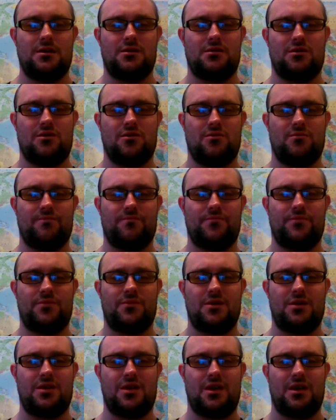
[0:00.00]
So
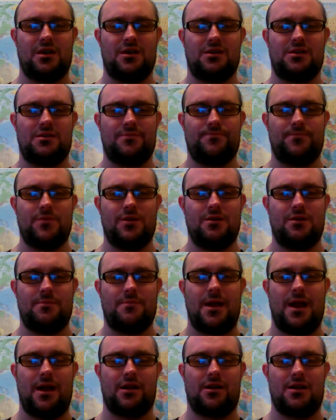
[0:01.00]
the thing is
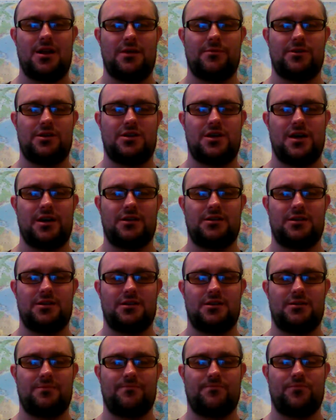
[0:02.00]
about climate change
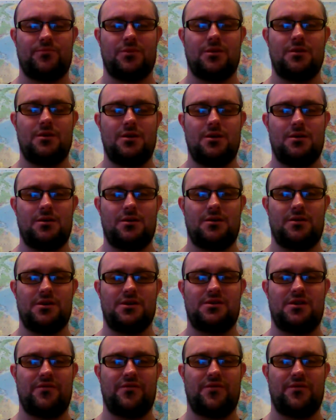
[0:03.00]
is there are
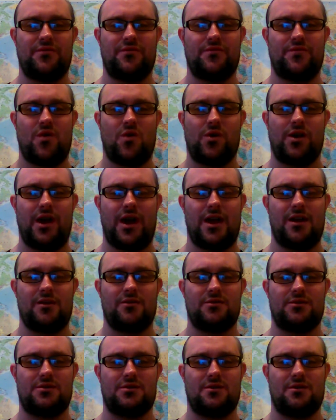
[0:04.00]
seven
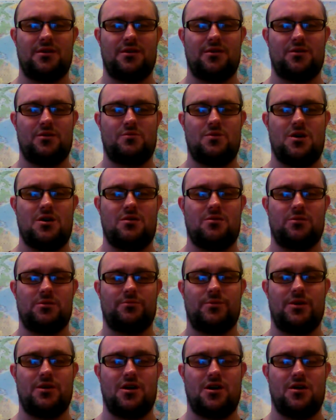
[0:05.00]
volcanoes in the world,
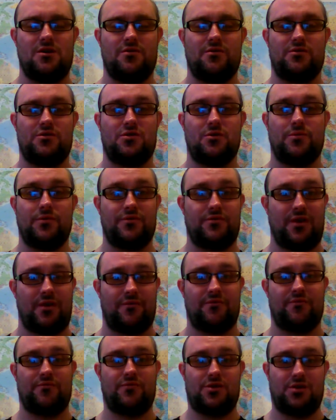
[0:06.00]
we know, super
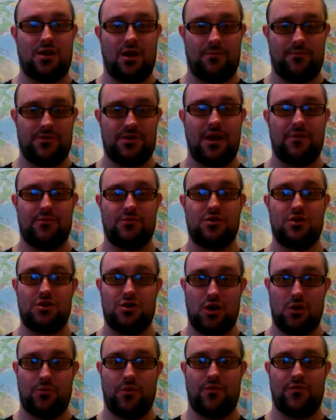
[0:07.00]
seven, seven
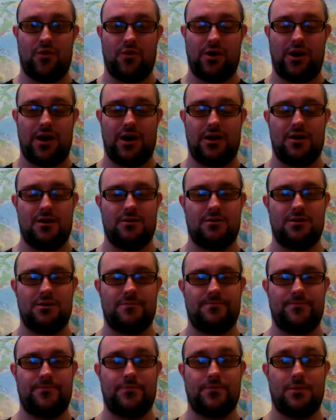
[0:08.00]
super volcanoes,